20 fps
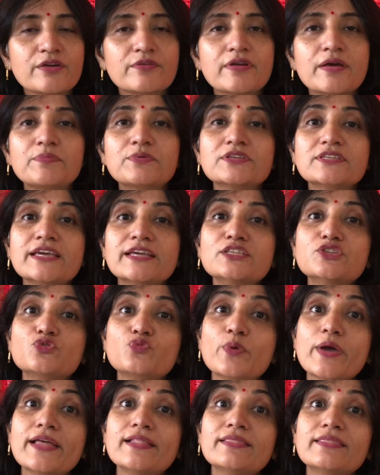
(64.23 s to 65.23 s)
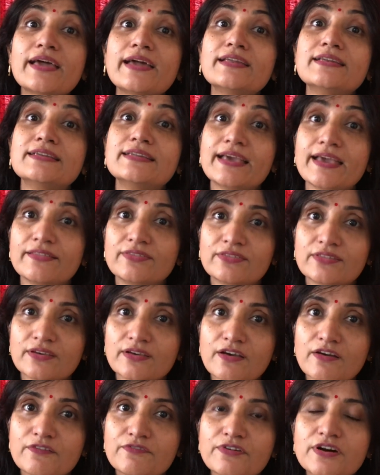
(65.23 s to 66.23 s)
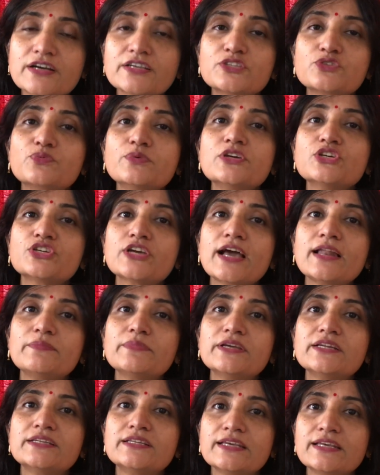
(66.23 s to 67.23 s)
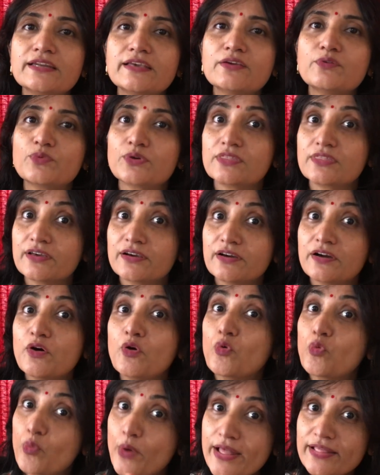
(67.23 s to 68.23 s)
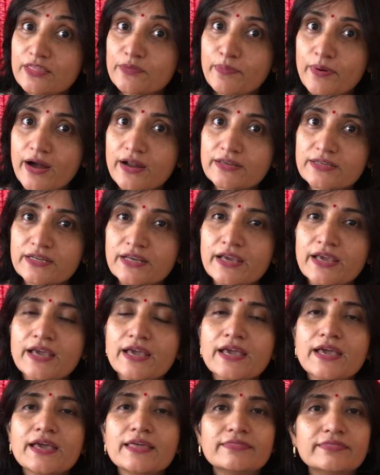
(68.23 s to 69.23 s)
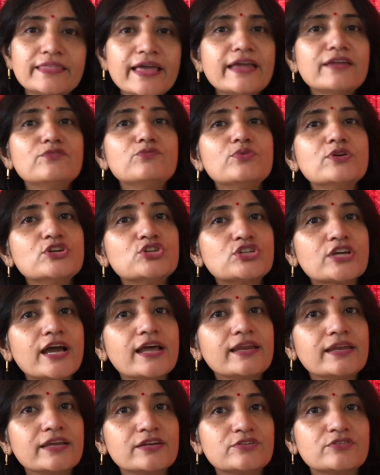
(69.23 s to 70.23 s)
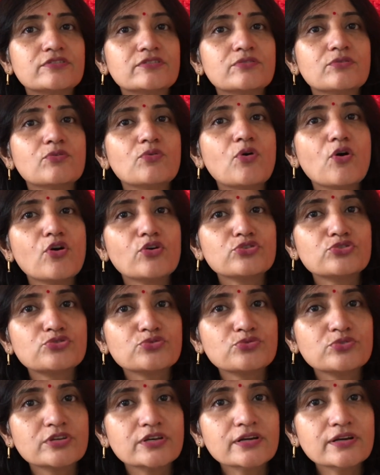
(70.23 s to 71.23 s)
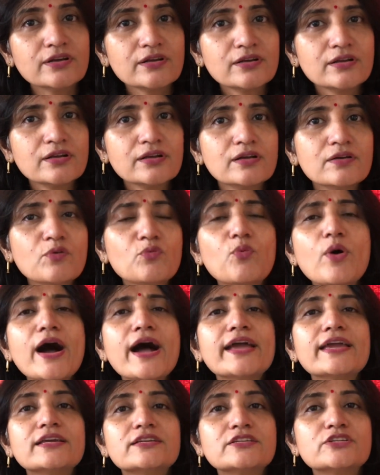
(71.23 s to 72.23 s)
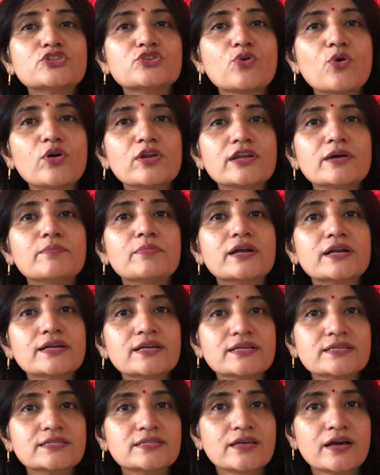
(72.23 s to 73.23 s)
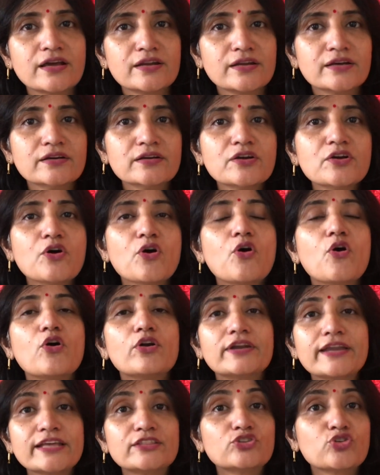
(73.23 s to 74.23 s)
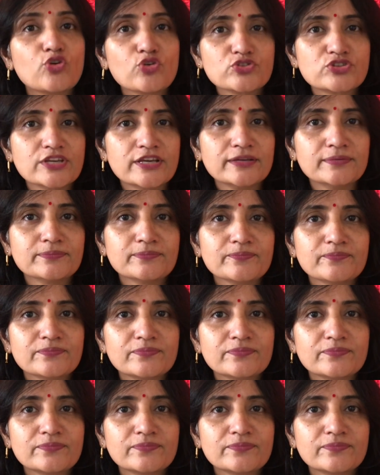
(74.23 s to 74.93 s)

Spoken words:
represents wealth and death. First we shall be dealing with the wealth part, then we shall later go on to the why it is called a Marakasthana or death causing.